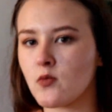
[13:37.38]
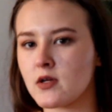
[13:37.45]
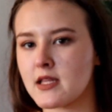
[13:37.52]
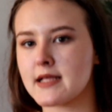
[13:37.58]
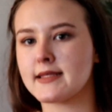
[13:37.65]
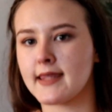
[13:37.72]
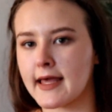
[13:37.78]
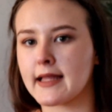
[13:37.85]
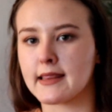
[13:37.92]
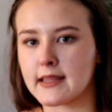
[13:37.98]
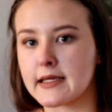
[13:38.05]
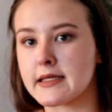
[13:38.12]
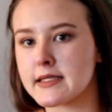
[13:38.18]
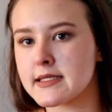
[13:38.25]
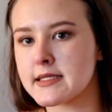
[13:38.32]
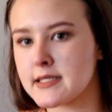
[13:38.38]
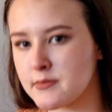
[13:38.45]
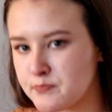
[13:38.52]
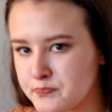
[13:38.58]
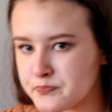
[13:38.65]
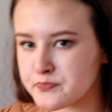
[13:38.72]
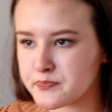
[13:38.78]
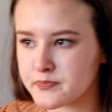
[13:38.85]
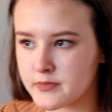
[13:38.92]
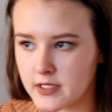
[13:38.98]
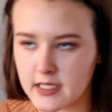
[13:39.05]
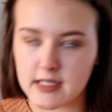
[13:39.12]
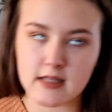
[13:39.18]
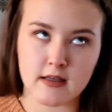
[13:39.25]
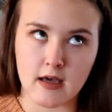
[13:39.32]
the one that's like least
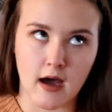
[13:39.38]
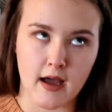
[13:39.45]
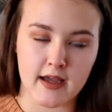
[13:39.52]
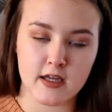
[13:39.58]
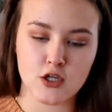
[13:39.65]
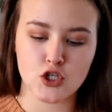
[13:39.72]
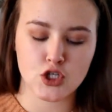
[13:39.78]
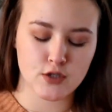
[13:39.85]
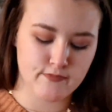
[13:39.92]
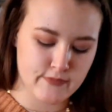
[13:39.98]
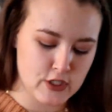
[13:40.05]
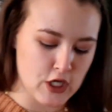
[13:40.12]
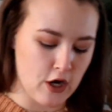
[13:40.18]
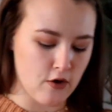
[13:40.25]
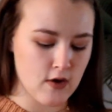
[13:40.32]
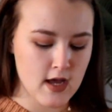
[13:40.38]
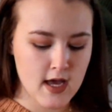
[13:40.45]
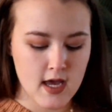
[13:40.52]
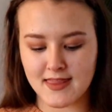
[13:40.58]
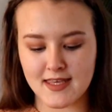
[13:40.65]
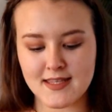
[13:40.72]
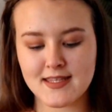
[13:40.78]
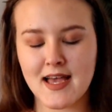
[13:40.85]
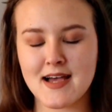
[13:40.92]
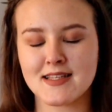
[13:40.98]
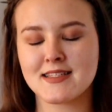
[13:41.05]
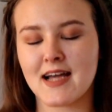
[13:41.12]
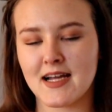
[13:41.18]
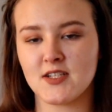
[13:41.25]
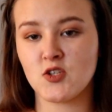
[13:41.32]
guyish. So this
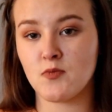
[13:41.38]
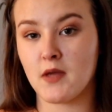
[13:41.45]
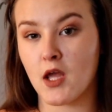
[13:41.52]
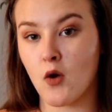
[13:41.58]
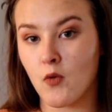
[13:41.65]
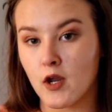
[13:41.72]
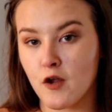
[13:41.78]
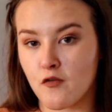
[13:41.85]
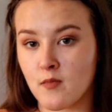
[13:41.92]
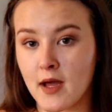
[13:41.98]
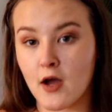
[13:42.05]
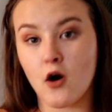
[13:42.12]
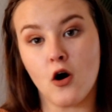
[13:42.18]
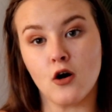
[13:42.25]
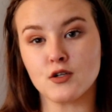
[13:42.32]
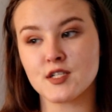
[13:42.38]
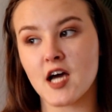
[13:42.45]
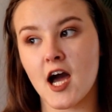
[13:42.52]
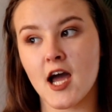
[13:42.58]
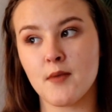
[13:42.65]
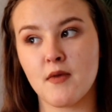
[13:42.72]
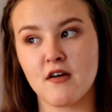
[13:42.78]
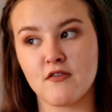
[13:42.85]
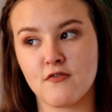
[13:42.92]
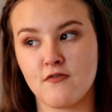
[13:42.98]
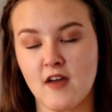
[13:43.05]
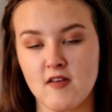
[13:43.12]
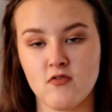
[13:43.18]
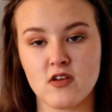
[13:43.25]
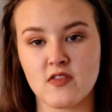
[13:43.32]
has got to be one of my all-time
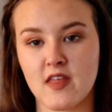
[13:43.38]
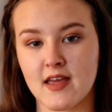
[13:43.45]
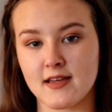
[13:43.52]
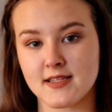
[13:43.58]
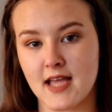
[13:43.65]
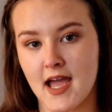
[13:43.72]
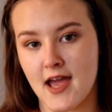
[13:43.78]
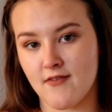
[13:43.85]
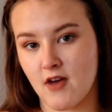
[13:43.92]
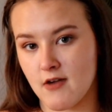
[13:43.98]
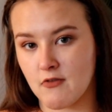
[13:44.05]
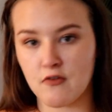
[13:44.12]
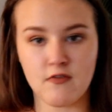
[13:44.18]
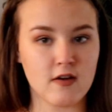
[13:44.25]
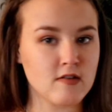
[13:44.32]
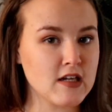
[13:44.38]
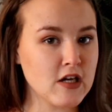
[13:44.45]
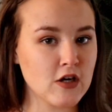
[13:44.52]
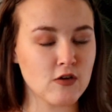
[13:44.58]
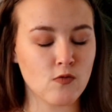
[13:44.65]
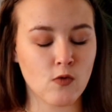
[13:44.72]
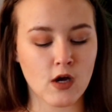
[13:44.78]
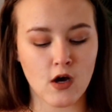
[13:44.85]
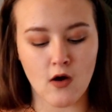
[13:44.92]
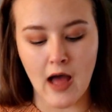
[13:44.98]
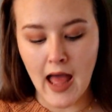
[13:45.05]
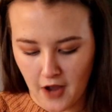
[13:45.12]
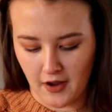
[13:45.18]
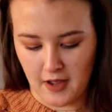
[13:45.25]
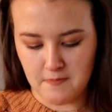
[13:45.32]
favorite things I have ever found at Goodwill.
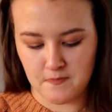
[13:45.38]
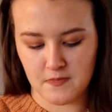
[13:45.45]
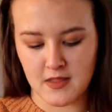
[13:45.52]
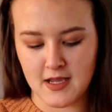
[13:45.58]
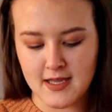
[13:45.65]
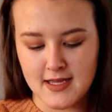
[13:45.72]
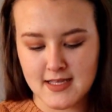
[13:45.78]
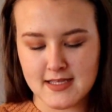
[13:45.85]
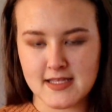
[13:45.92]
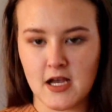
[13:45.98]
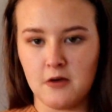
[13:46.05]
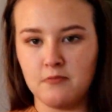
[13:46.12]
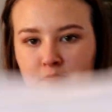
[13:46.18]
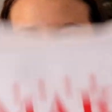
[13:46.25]
Okay, so